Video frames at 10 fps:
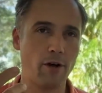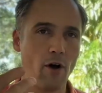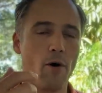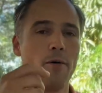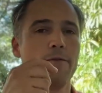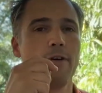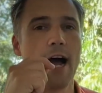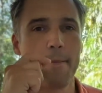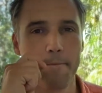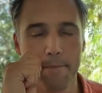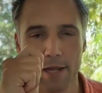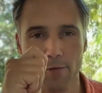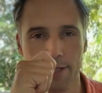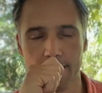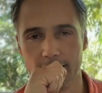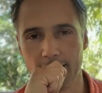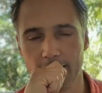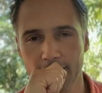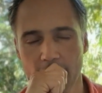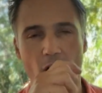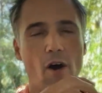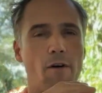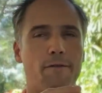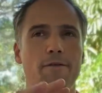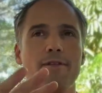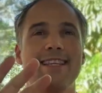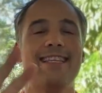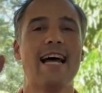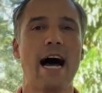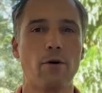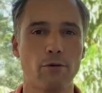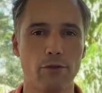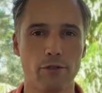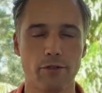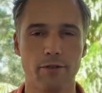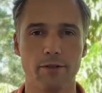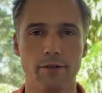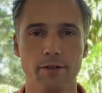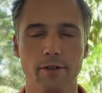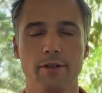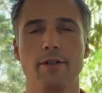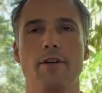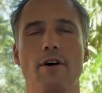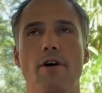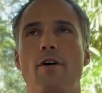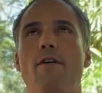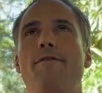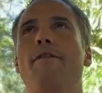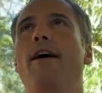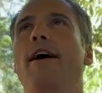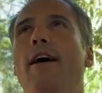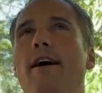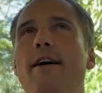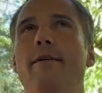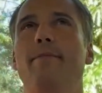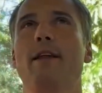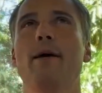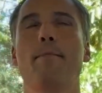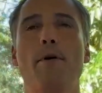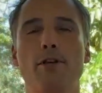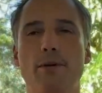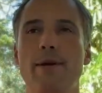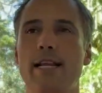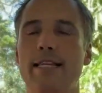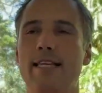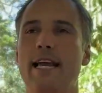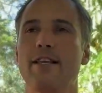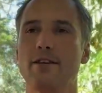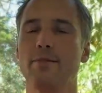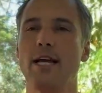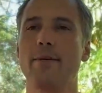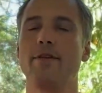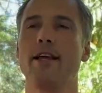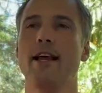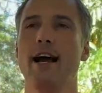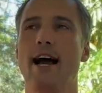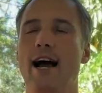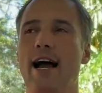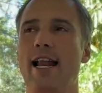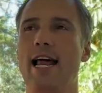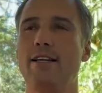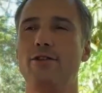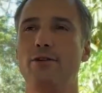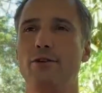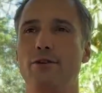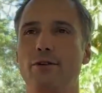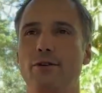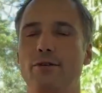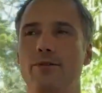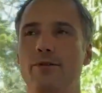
of ambiguity, of doubt, of possibilities. And sometimes I like to